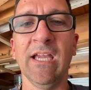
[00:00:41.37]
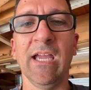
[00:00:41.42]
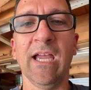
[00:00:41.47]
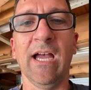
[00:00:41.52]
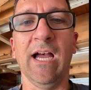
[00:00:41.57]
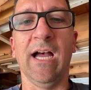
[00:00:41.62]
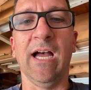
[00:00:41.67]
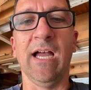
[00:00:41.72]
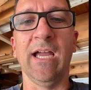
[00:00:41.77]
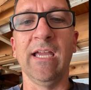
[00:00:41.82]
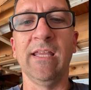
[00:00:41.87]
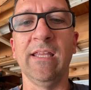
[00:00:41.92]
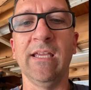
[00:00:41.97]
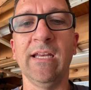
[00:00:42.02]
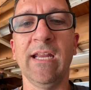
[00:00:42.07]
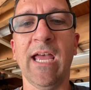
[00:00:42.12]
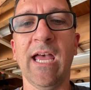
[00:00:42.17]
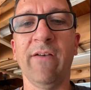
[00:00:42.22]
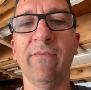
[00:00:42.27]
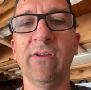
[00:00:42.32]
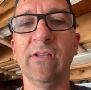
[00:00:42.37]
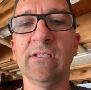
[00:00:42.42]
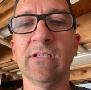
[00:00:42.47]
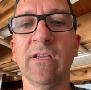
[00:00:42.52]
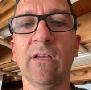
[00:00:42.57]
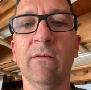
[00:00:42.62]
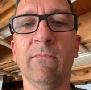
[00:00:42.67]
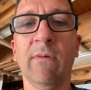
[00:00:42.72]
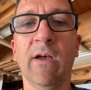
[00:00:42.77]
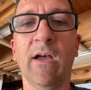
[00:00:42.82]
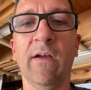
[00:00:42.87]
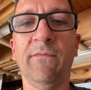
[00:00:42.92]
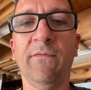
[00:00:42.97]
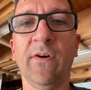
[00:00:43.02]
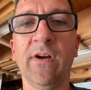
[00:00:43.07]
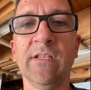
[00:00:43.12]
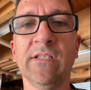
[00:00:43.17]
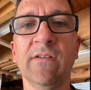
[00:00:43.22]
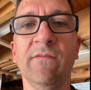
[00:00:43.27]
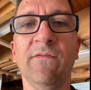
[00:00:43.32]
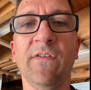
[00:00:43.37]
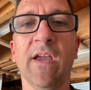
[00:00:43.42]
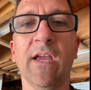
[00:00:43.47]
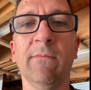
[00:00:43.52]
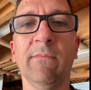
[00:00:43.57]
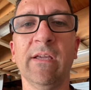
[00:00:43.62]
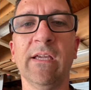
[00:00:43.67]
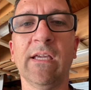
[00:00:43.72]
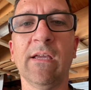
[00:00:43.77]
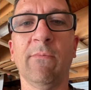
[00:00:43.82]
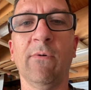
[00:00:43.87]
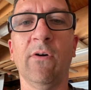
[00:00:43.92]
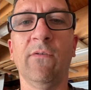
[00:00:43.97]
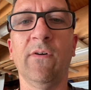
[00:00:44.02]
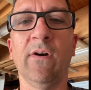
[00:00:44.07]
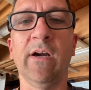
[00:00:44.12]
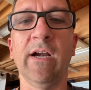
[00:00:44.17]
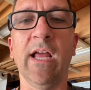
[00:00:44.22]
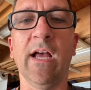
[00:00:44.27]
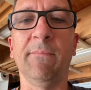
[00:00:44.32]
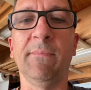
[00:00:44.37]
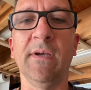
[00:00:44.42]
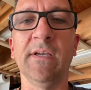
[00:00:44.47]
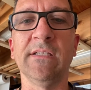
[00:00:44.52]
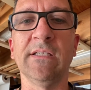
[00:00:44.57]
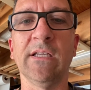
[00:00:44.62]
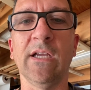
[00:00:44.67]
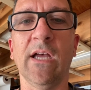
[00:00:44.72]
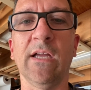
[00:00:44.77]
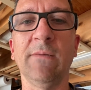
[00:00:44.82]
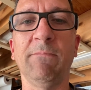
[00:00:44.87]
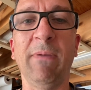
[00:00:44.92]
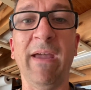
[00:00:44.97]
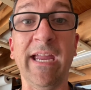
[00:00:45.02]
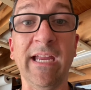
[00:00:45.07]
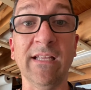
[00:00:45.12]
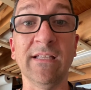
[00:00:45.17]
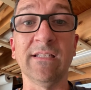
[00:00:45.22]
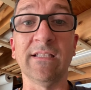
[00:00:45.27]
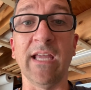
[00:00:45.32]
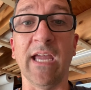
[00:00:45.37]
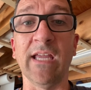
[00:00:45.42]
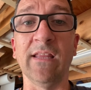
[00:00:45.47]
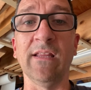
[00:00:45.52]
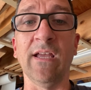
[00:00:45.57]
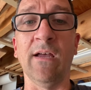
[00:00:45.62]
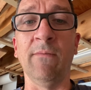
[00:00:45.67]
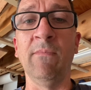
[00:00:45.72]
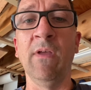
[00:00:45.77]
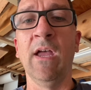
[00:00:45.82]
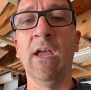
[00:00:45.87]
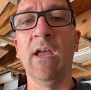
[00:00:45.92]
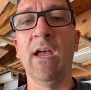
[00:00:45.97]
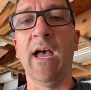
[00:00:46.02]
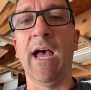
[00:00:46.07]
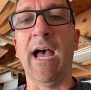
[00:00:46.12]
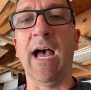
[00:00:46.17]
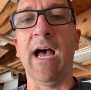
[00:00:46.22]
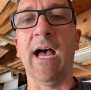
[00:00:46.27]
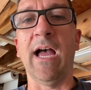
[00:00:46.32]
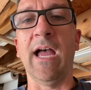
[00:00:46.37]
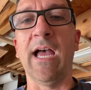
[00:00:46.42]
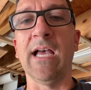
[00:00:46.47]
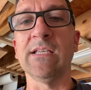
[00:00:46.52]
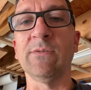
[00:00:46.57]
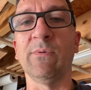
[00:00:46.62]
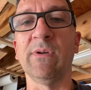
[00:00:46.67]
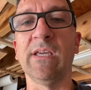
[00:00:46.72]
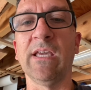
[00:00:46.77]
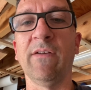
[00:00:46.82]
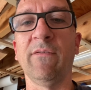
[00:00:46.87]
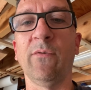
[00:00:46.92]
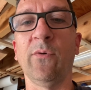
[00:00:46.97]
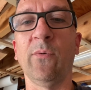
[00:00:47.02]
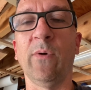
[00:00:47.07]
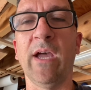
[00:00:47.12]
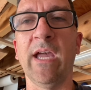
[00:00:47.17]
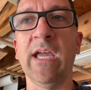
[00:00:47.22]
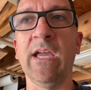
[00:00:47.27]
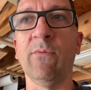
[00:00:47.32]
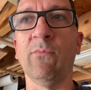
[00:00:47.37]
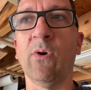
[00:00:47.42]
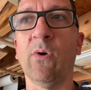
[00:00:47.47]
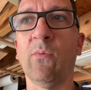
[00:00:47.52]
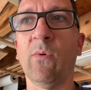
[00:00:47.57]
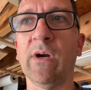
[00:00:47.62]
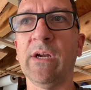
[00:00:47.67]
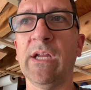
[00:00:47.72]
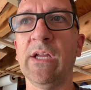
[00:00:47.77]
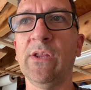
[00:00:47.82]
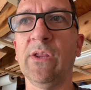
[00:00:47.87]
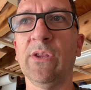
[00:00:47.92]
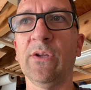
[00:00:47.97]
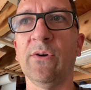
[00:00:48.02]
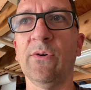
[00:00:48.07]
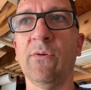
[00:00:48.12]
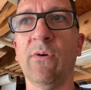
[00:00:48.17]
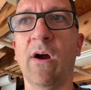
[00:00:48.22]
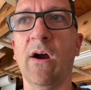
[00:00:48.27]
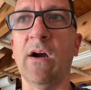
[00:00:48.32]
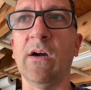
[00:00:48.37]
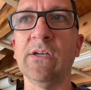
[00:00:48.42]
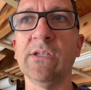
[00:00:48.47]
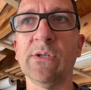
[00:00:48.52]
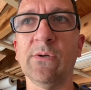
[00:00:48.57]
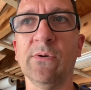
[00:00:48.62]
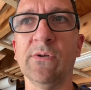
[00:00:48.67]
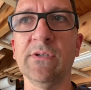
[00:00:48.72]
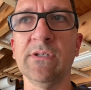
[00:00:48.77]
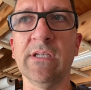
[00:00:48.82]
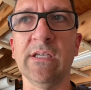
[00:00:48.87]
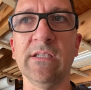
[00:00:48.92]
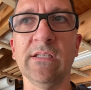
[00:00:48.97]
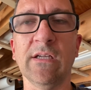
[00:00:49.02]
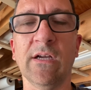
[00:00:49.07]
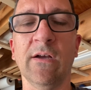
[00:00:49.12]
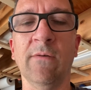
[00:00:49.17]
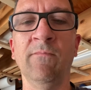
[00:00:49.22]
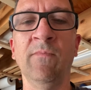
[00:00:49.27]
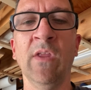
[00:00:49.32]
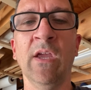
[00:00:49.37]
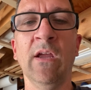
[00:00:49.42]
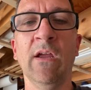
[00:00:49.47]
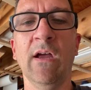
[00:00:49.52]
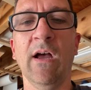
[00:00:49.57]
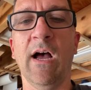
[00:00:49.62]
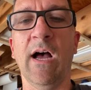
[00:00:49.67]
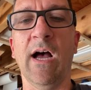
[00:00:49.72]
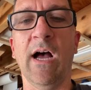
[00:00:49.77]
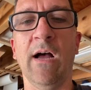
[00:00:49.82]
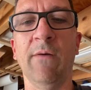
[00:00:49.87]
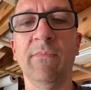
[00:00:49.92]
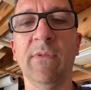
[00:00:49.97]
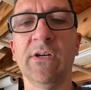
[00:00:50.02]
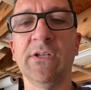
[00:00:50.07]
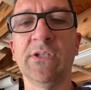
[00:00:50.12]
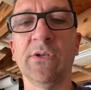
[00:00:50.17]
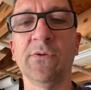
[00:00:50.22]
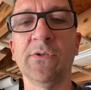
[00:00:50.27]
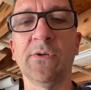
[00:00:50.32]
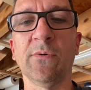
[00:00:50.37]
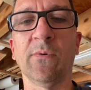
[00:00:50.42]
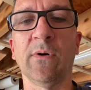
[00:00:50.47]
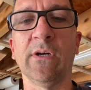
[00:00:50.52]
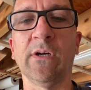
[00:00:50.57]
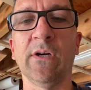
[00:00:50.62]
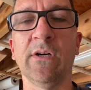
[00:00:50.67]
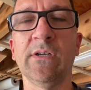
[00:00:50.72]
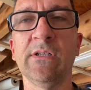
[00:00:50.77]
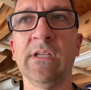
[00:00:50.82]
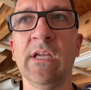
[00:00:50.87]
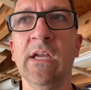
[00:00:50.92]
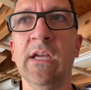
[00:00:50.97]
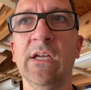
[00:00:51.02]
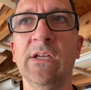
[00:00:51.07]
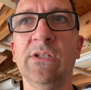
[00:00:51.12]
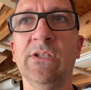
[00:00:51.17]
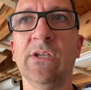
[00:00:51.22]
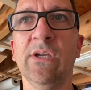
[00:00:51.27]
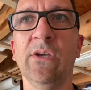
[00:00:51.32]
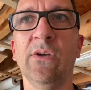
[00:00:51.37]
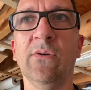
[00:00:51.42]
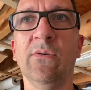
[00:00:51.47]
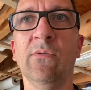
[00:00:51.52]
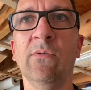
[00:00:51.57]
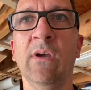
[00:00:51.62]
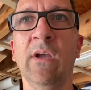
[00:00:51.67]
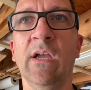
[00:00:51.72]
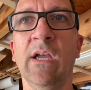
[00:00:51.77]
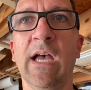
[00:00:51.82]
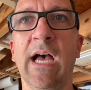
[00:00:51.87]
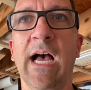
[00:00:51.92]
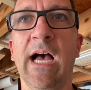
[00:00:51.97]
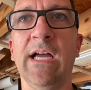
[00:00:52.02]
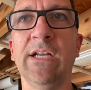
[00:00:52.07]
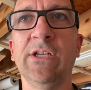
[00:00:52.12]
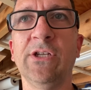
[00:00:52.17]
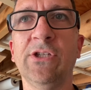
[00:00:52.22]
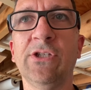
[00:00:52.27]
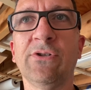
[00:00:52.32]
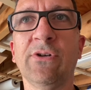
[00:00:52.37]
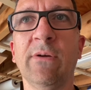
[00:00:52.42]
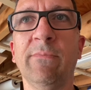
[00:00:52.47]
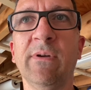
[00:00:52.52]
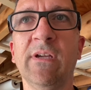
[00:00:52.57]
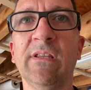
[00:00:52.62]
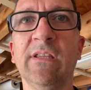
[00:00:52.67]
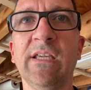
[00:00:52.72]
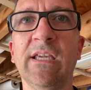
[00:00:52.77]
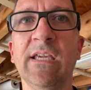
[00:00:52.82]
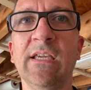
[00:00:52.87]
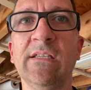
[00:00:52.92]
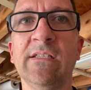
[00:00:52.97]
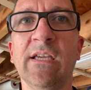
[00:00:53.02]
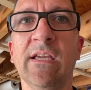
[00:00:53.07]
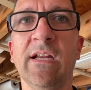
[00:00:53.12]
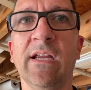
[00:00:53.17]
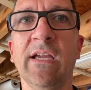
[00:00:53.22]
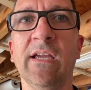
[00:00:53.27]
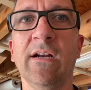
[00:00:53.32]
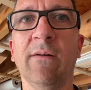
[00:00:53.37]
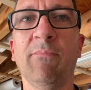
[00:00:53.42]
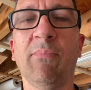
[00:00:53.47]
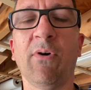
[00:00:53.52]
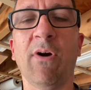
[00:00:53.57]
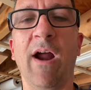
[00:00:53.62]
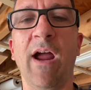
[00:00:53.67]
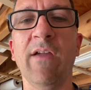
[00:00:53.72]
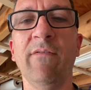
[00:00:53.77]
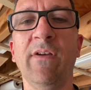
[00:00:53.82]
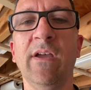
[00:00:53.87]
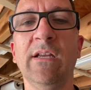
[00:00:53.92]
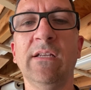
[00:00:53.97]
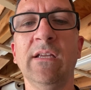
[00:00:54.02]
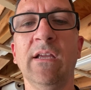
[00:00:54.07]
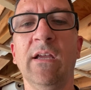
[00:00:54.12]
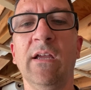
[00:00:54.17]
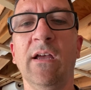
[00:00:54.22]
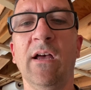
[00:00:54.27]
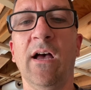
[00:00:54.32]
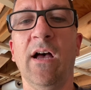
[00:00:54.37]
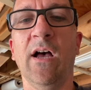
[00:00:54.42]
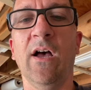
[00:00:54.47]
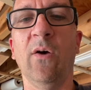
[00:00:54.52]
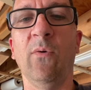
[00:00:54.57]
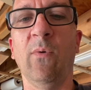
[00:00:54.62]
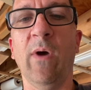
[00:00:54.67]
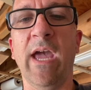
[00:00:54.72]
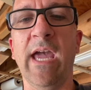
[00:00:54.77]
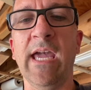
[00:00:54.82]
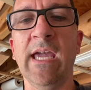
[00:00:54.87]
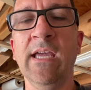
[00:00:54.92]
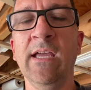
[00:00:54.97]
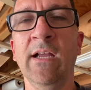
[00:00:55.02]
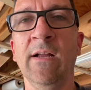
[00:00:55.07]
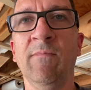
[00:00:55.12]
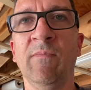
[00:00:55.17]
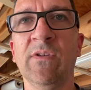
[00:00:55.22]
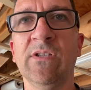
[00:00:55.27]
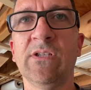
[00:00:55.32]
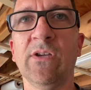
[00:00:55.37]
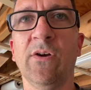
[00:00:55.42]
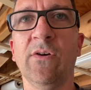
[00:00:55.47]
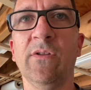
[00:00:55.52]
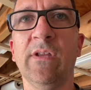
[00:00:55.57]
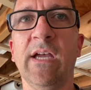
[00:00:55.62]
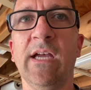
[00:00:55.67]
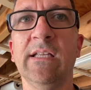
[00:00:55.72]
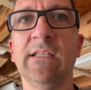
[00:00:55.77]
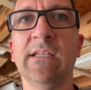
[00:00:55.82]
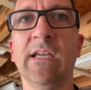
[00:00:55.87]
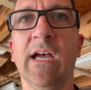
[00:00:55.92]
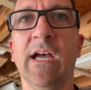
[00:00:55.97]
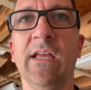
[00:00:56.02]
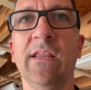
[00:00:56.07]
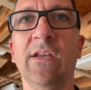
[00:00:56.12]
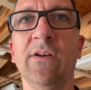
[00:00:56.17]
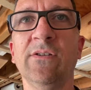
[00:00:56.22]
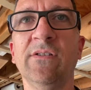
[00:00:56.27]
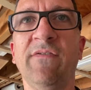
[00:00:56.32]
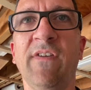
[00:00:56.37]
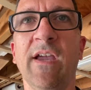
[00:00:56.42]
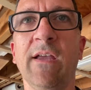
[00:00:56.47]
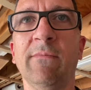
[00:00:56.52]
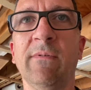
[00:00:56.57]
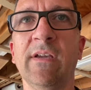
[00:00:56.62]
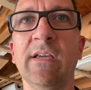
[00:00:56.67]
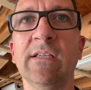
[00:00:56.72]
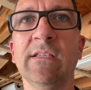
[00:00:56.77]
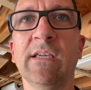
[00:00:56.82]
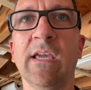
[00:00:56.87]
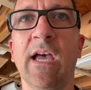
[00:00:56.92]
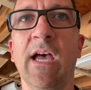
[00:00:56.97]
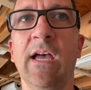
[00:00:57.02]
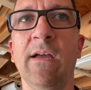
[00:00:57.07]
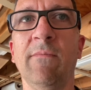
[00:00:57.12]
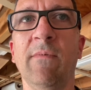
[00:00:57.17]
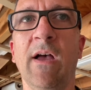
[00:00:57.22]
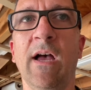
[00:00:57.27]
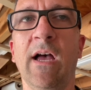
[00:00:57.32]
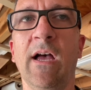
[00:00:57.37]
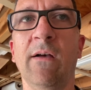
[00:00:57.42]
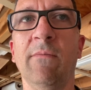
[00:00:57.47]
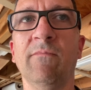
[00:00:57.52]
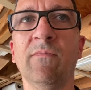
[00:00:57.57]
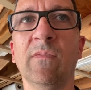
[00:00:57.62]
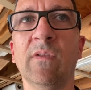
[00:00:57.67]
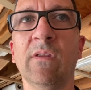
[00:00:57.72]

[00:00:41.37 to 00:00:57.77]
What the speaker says: And then having some friends and family come over and help us paint and stain them as we give away. And we're working through our school system, their social workers, to distribute these in a private way so that those families can